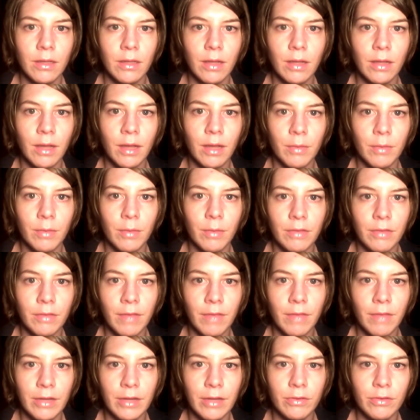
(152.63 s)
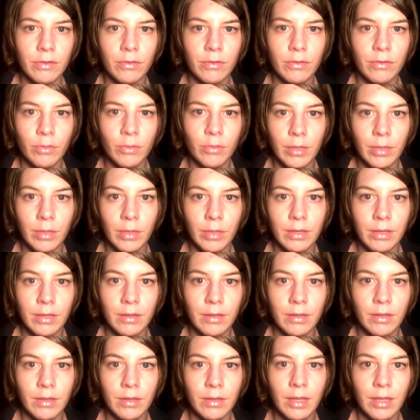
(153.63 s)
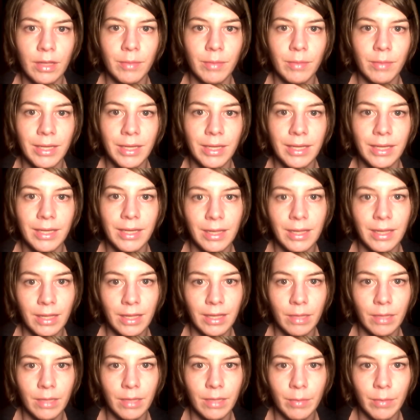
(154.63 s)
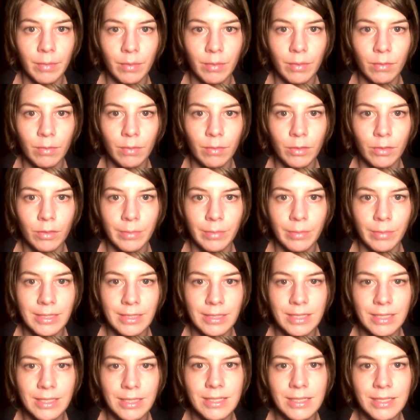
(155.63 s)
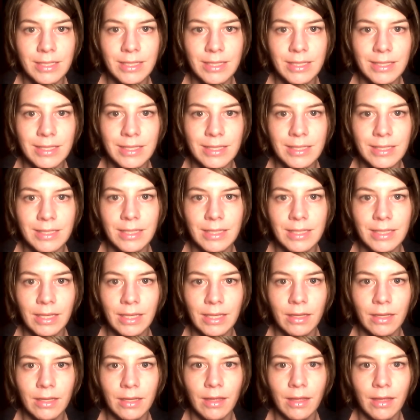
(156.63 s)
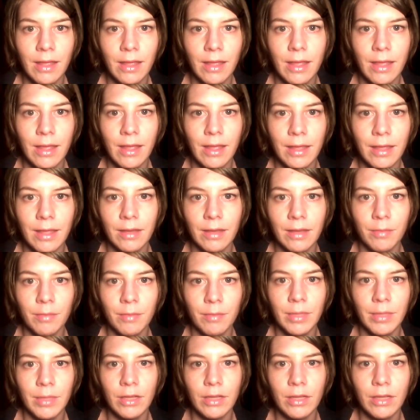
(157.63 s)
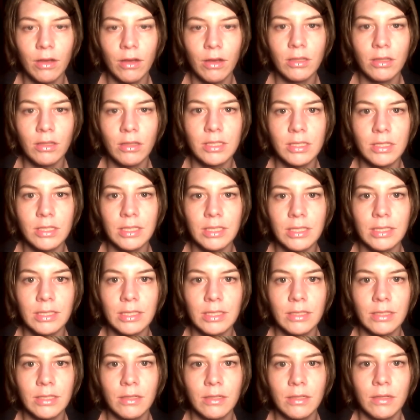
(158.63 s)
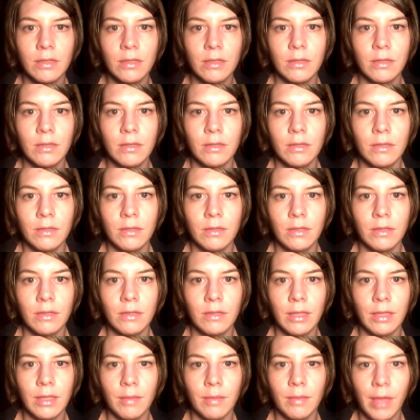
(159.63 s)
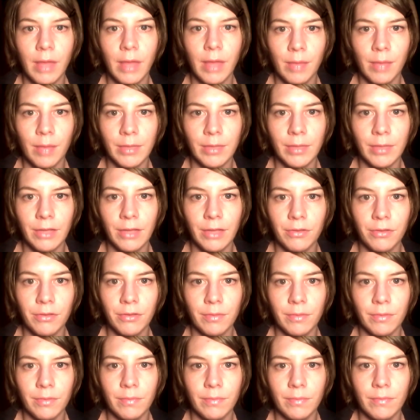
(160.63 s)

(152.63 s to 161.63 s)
I will in fact do it and maintain that commitment, which means consistency and being constant in my application.